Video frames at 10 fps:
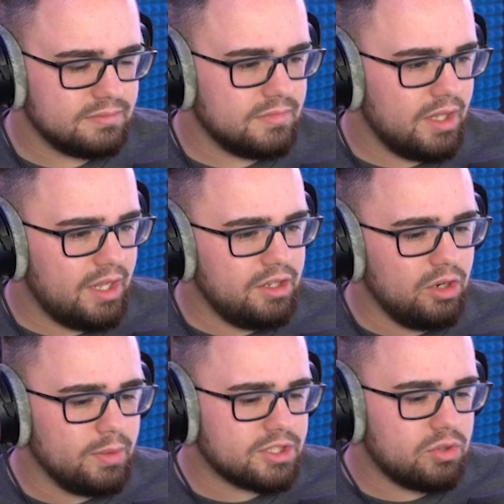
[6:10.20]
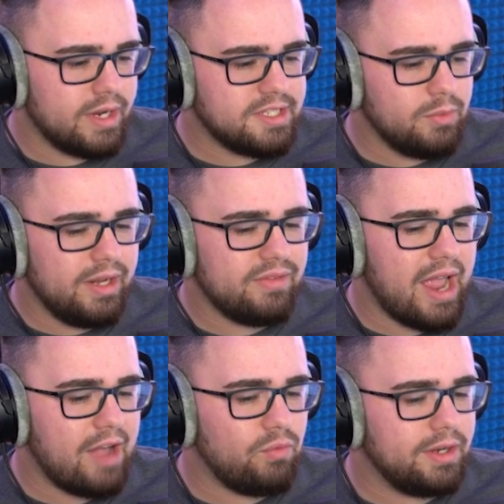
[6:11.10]
And you know what's crazy? We ain't even
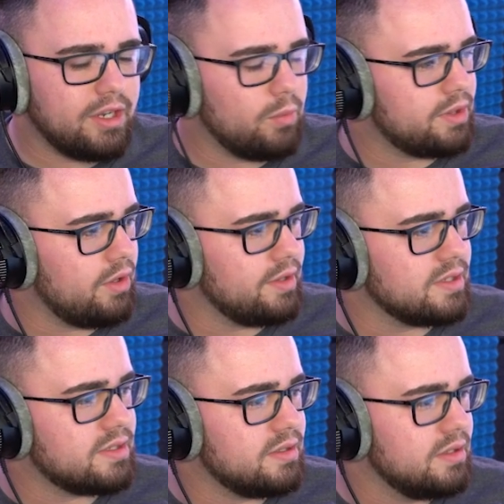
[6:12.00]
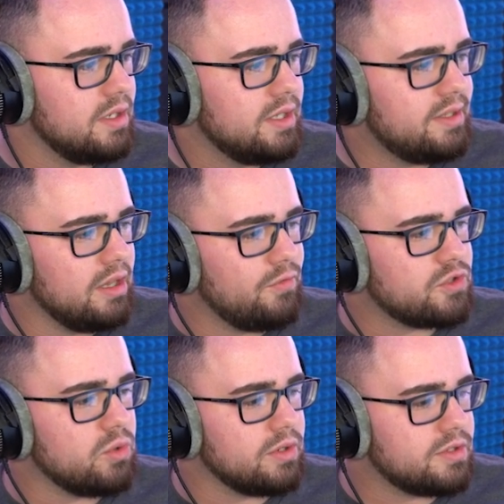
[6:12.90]
halfway done with all this.
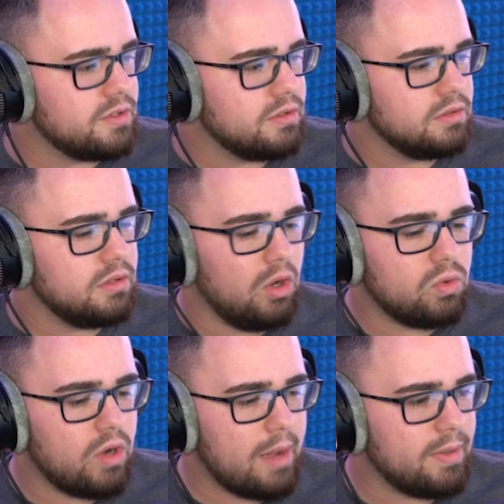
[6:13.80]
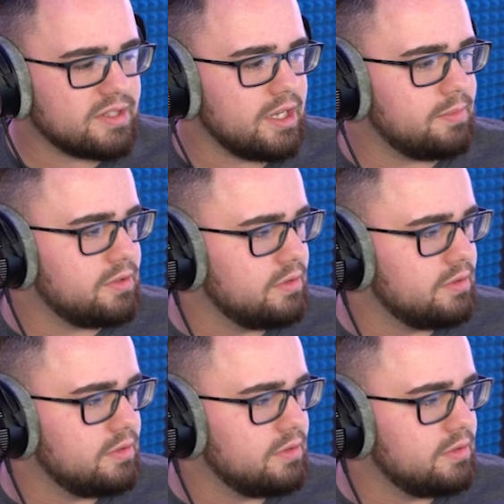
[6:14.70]
Dilophosaurus. Oh, crap. I skipped.